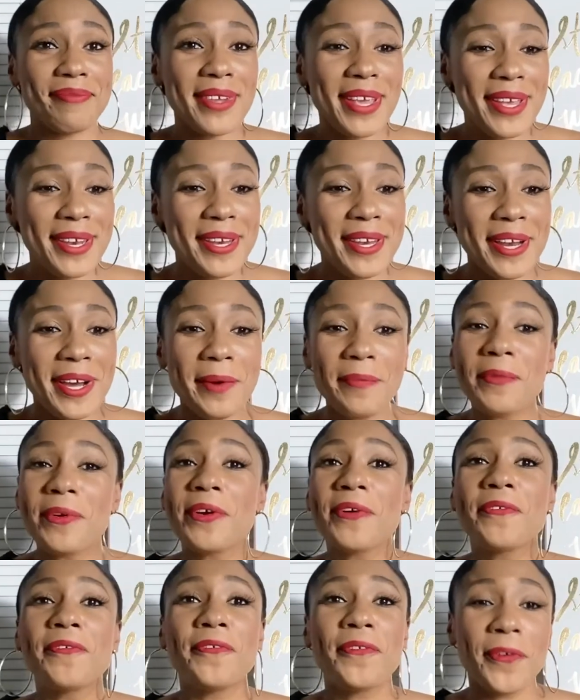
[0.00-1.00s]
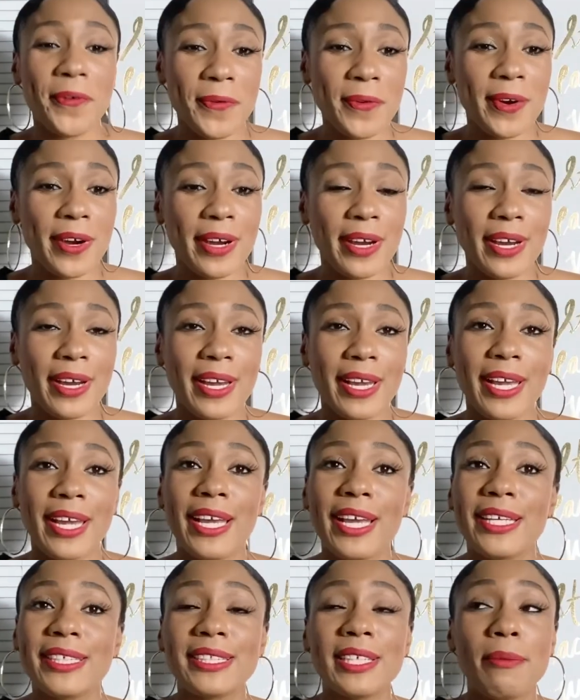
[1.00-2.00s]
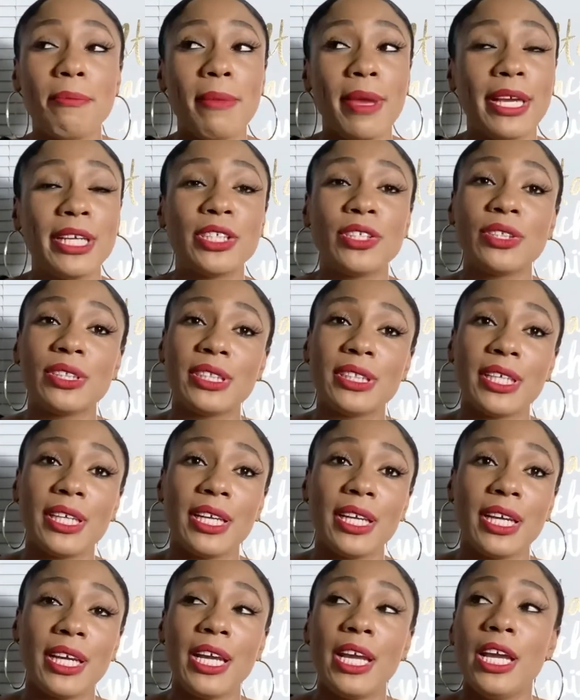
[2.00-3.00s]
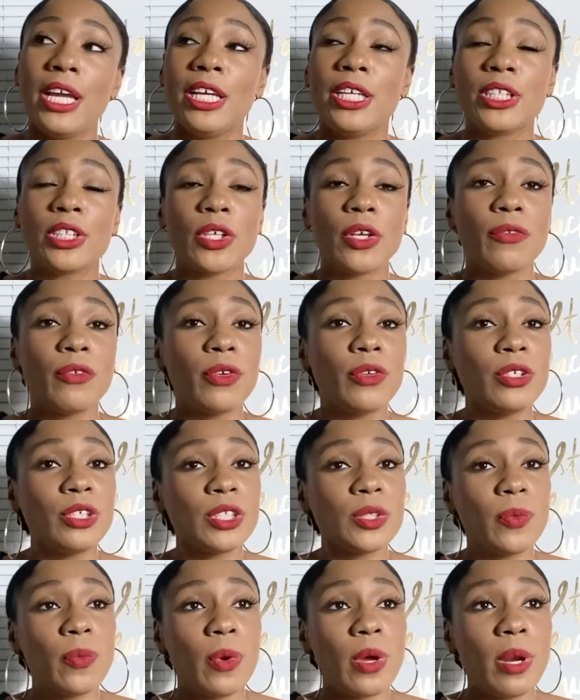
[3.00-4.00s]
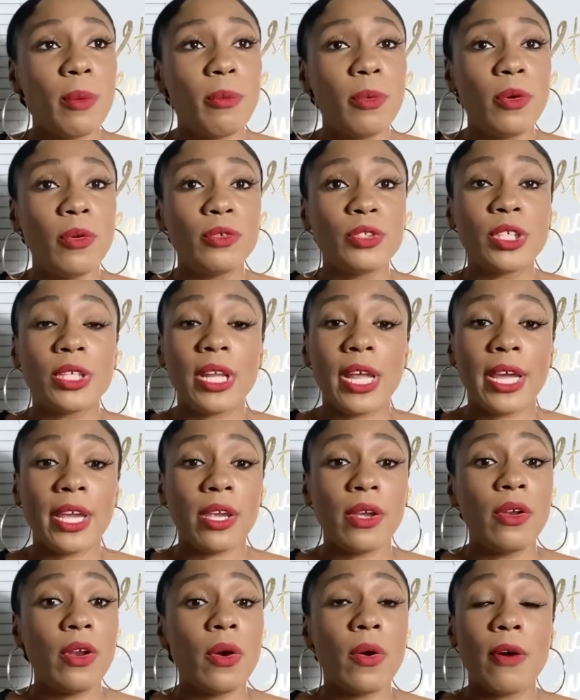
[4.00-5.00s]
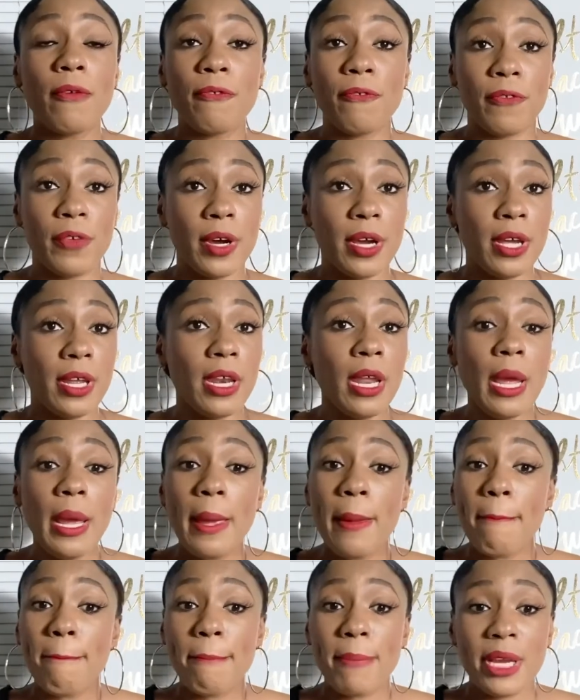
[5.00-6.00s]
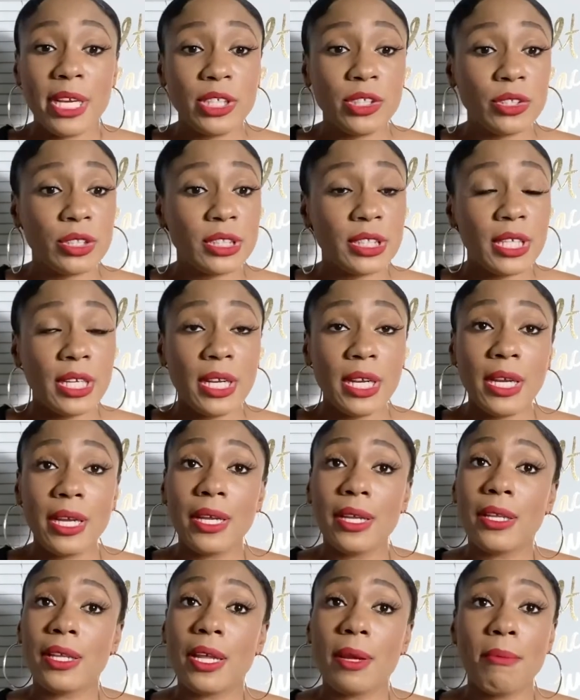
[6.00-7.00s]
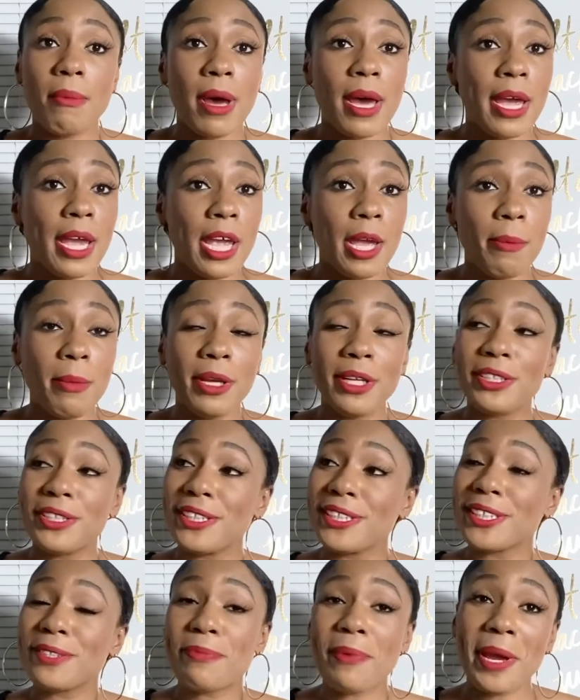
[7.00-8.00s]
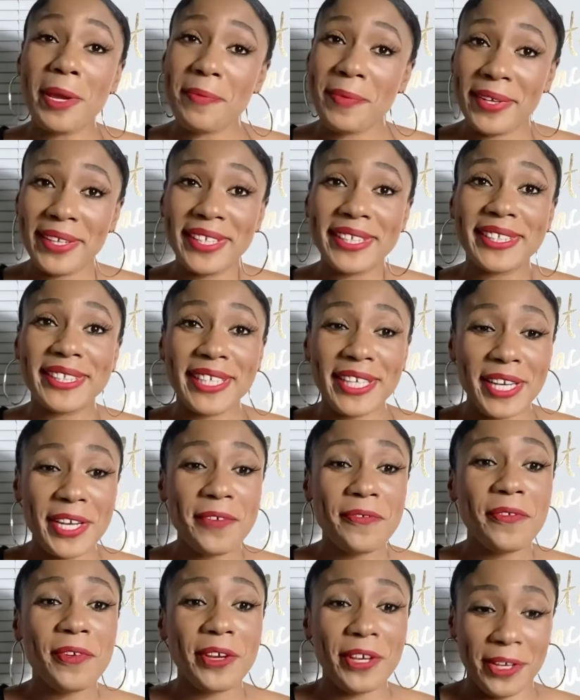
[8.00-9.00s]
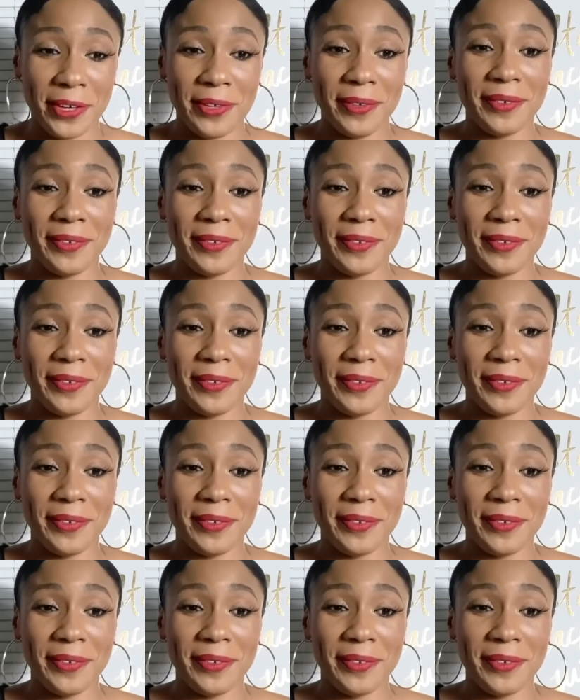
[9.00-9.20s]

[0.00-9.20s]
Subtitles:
Number four, it's a major city. So if you just want to move to, like, you know, a fun major city, then Miami just might be the city for you.